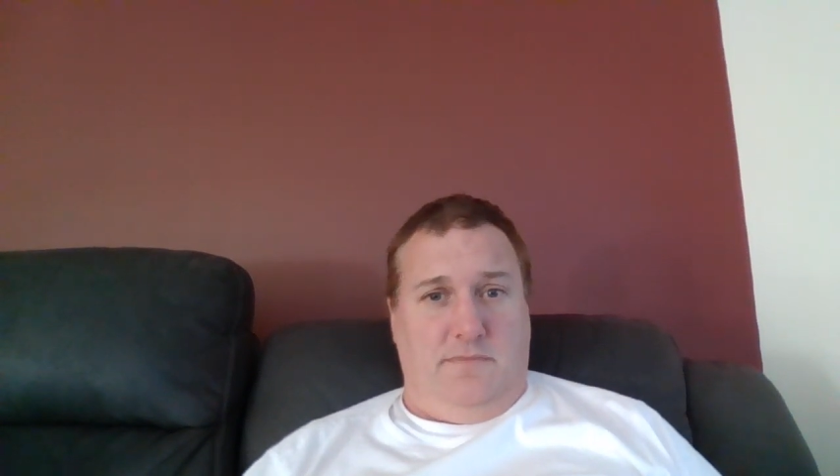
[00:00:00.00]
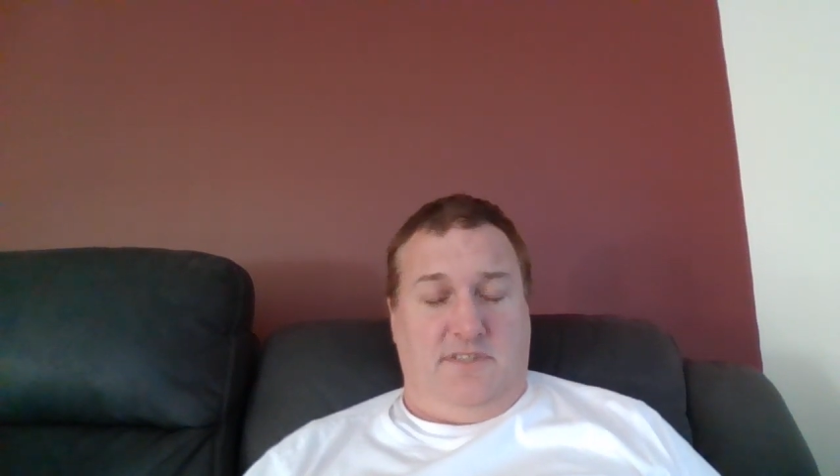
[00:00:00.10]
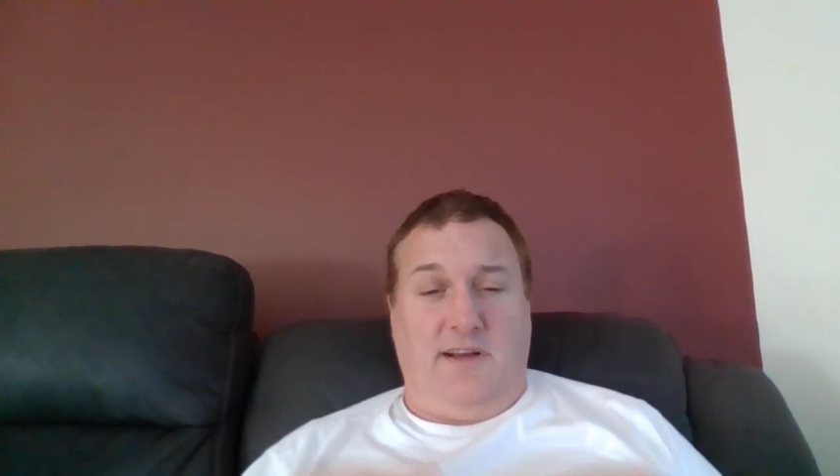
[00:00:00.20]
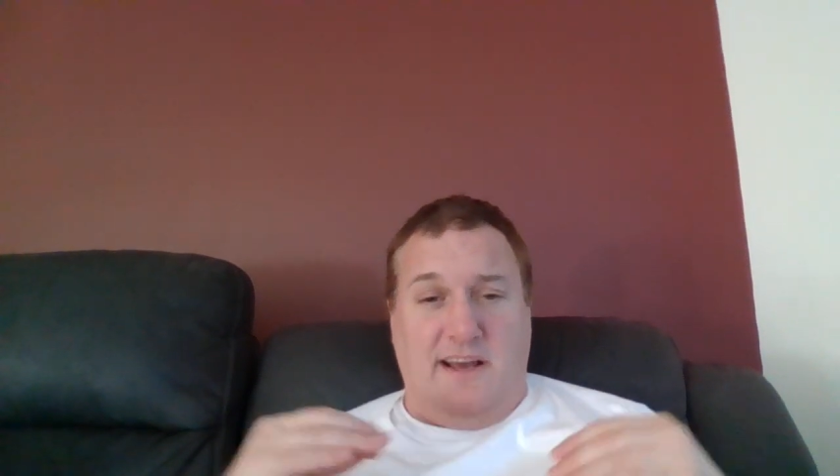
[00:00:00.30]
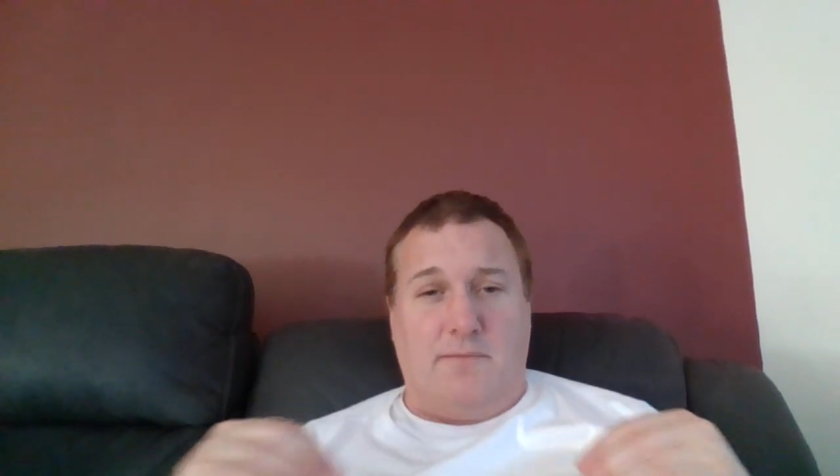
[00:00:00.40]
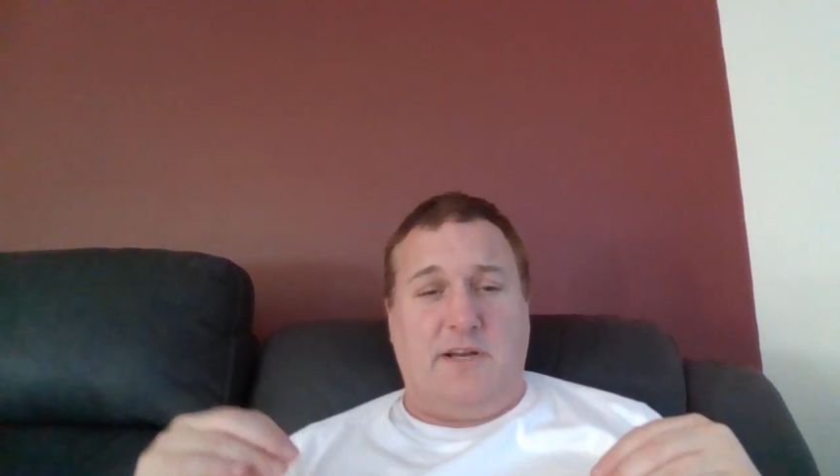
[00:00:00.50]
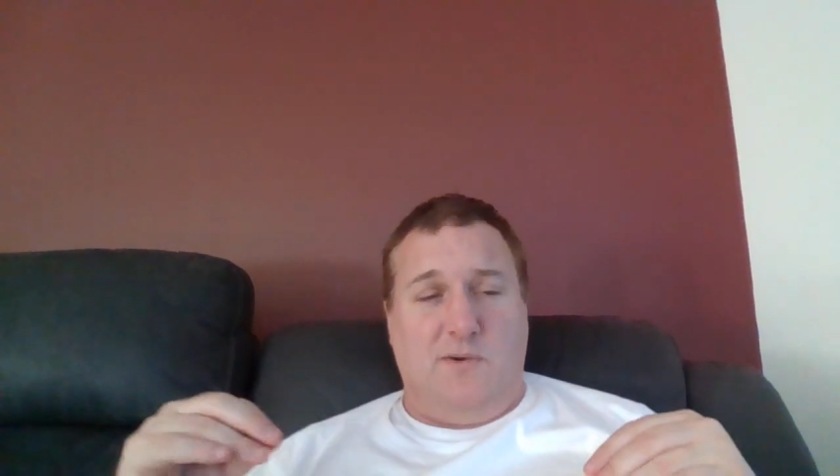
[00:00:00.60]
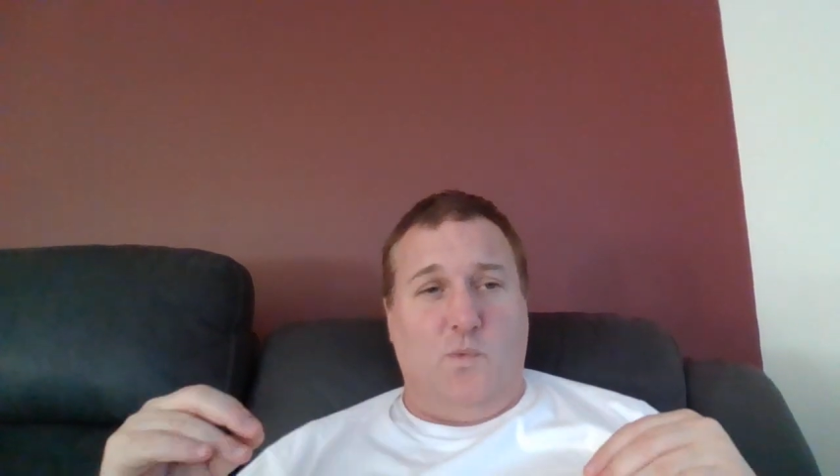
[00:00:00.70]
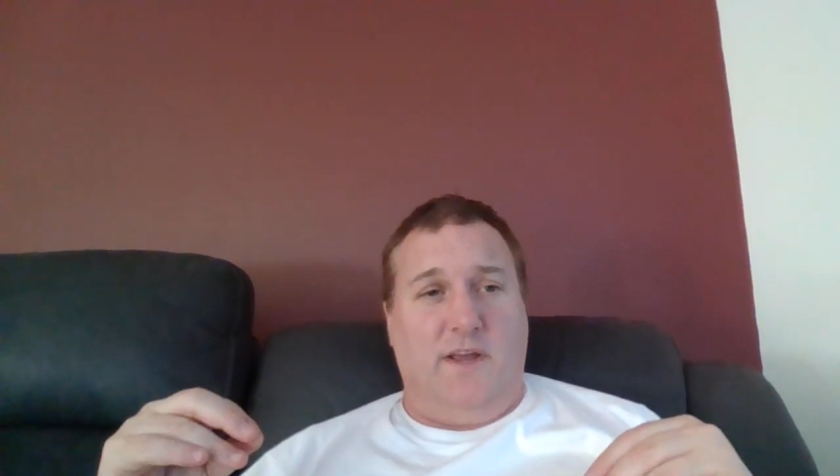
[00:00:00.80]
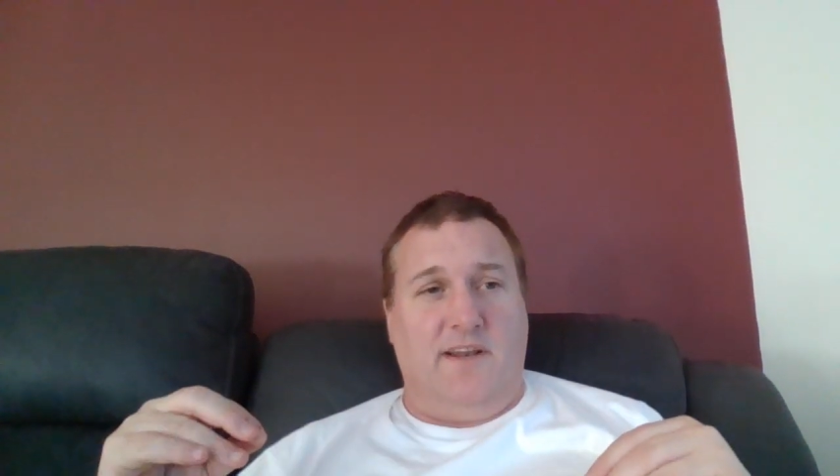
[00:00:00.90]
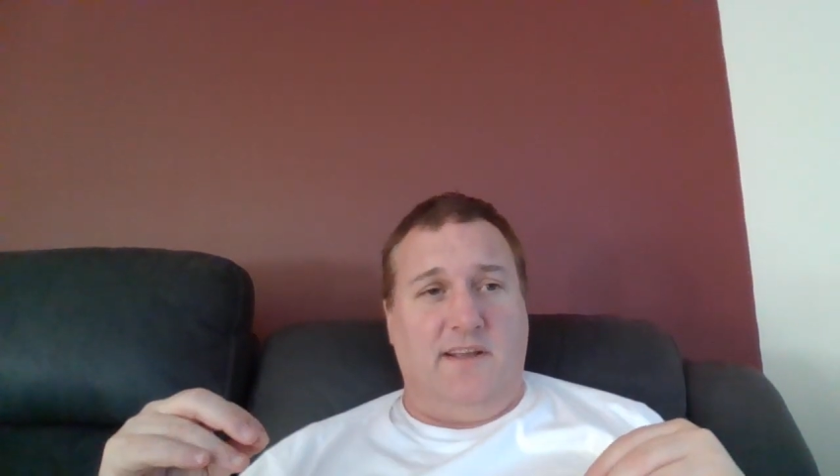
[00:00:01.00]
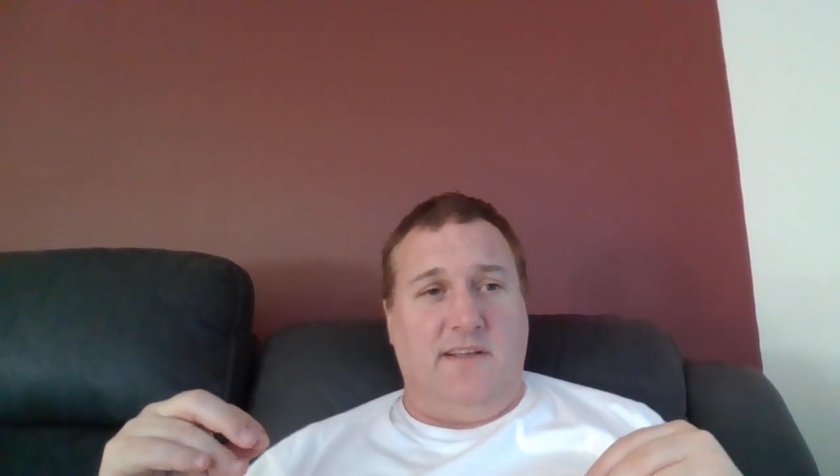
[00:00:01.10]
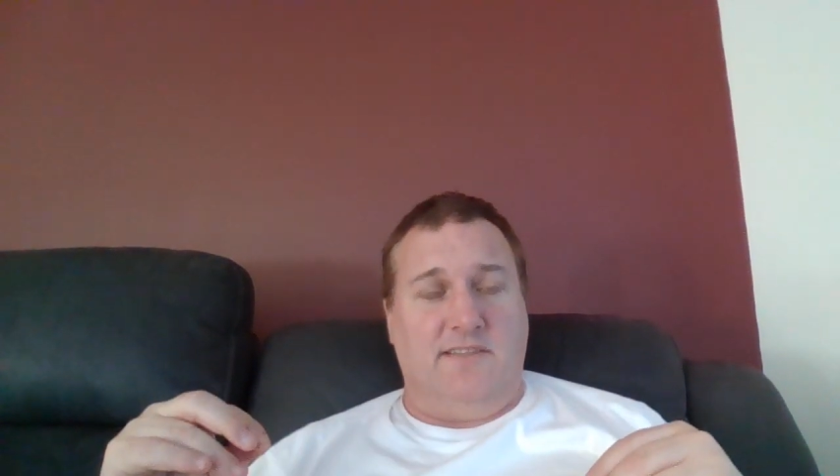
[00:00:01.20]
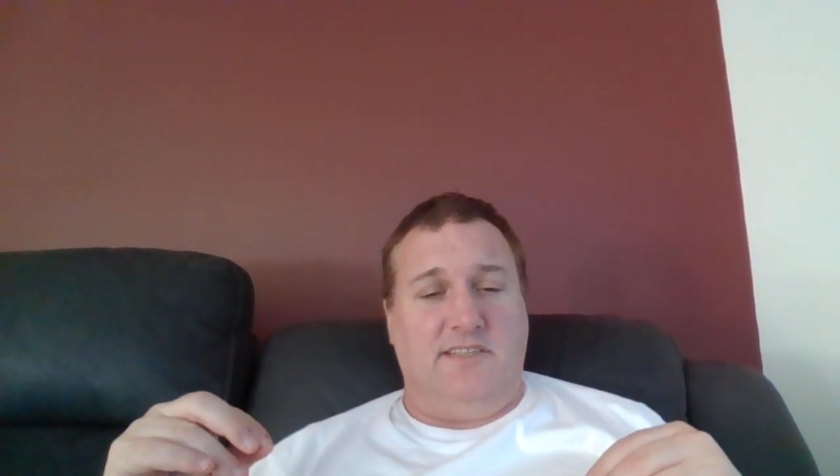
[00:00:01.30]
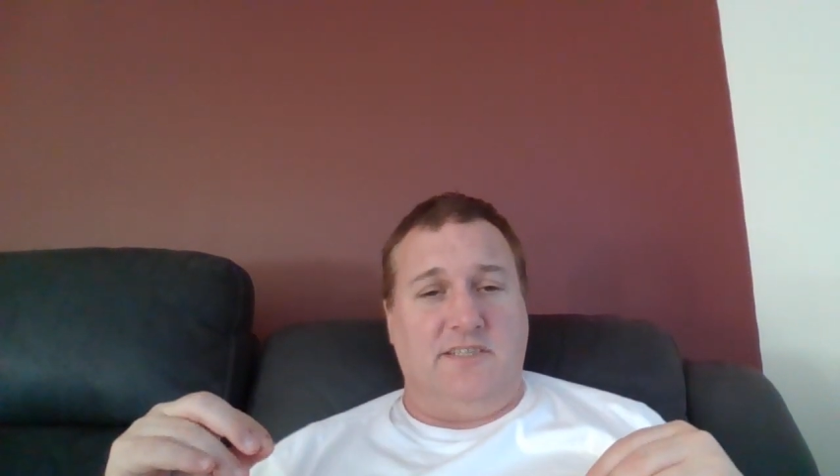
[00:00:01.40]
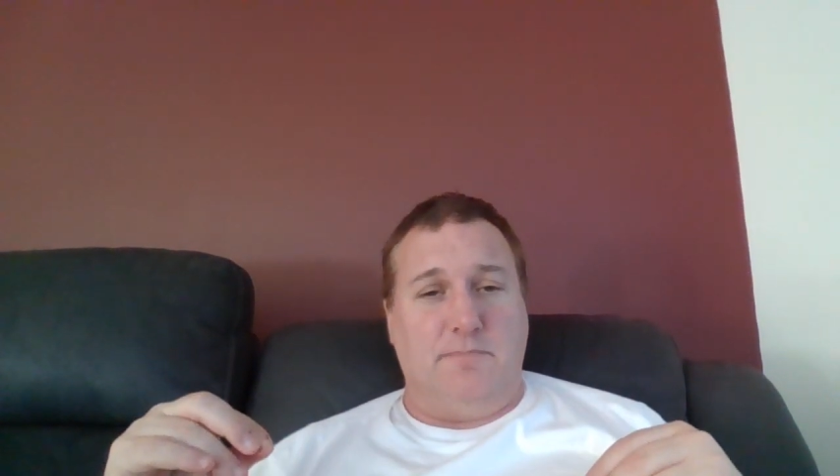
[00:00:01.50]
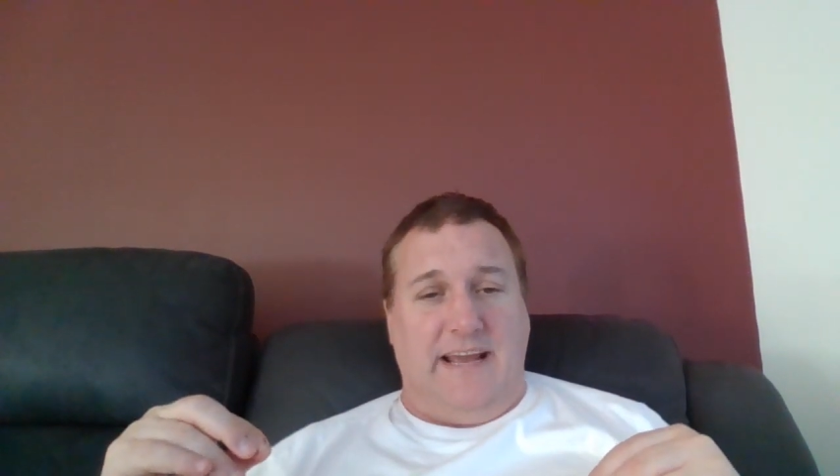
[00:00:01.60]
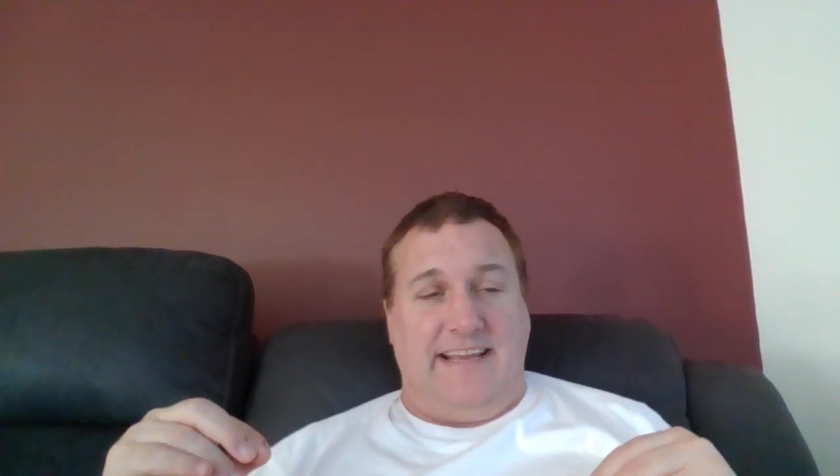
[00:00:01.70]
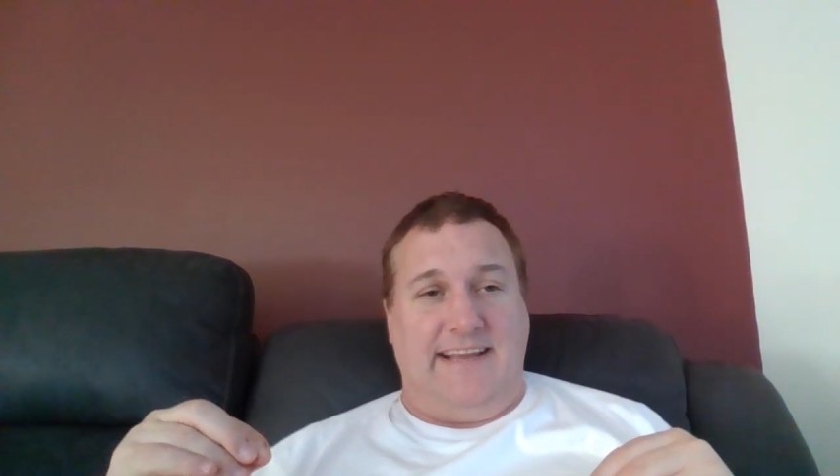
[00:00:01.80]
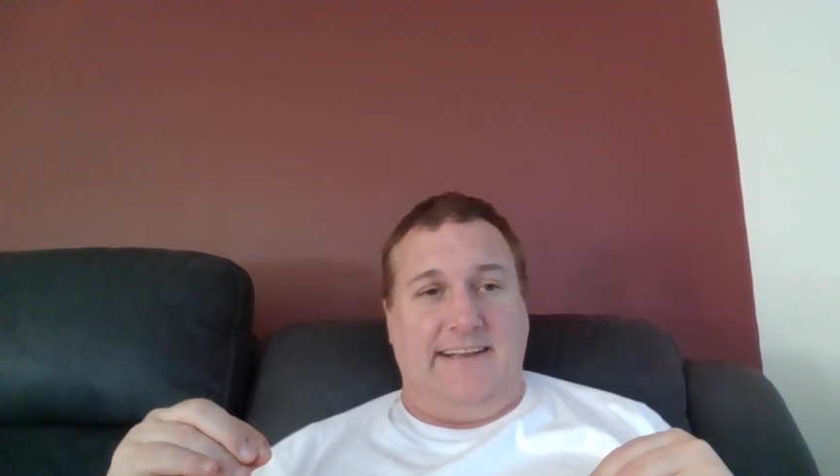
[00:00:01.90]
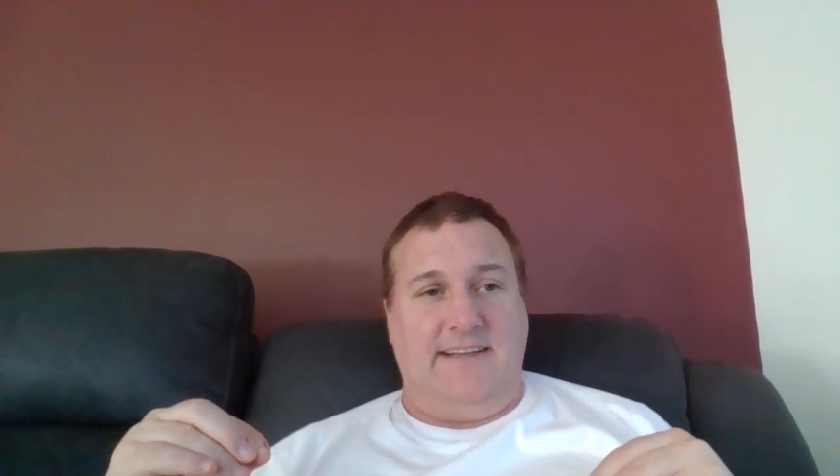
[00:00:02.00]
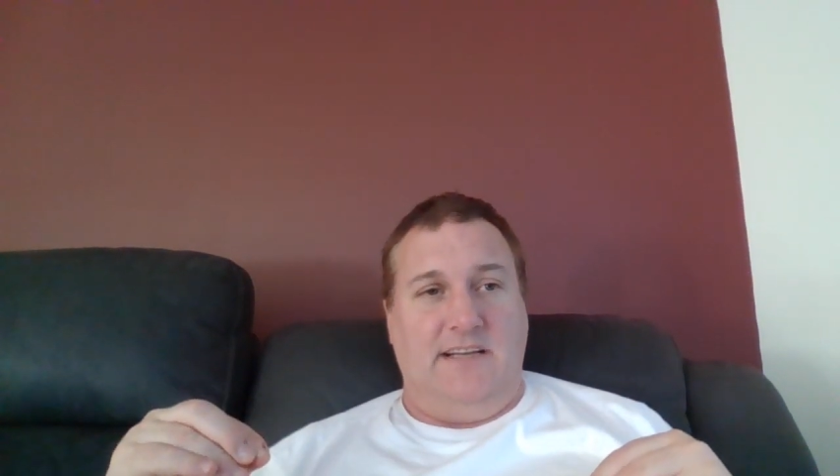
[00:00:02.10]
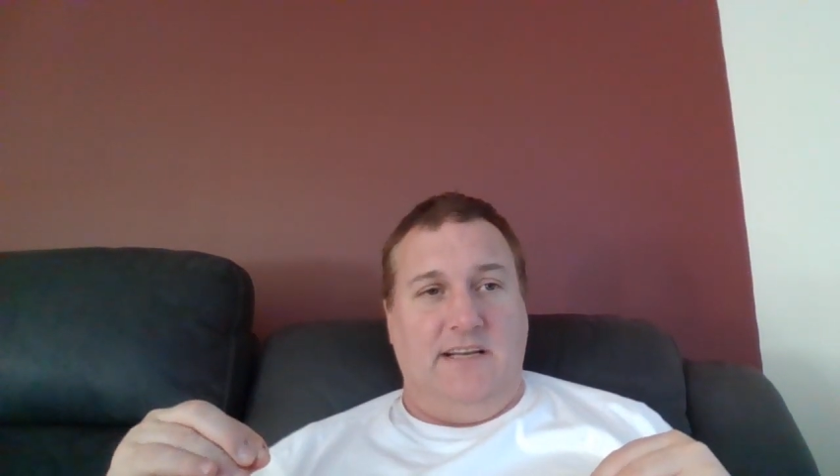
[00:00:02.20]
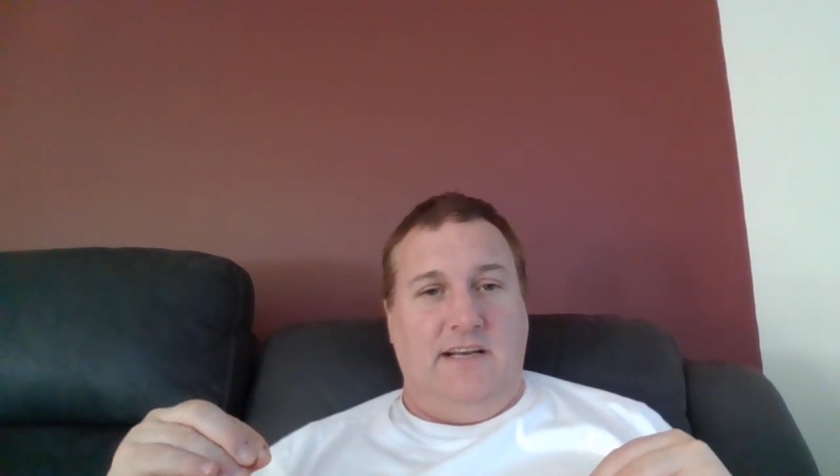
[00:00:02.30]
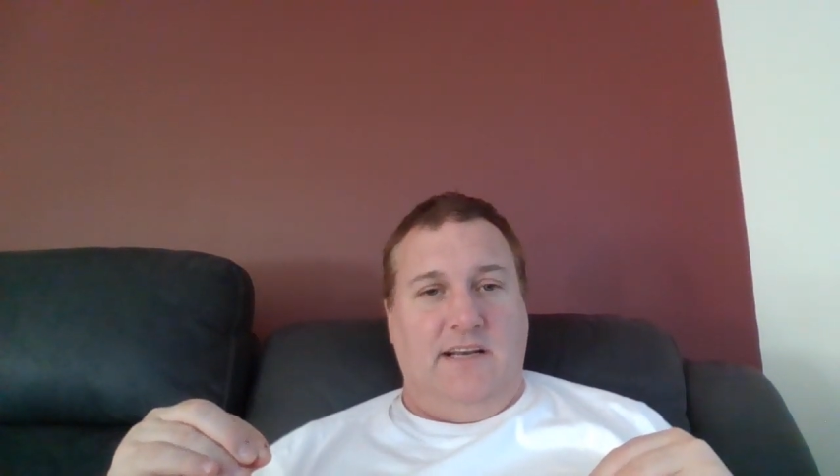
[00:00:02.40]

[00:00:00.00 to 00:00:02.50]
So how I'm going to win is just making it